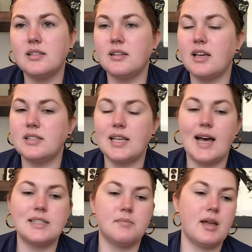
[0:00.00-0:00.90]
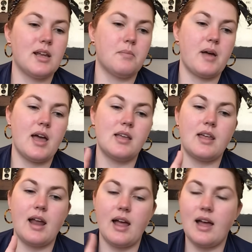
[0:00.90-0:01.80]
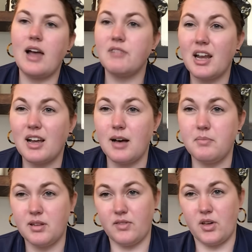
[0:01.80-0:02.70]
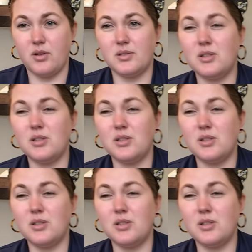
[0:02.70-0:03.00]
a nice cosmetic bag that I've got a couple of those.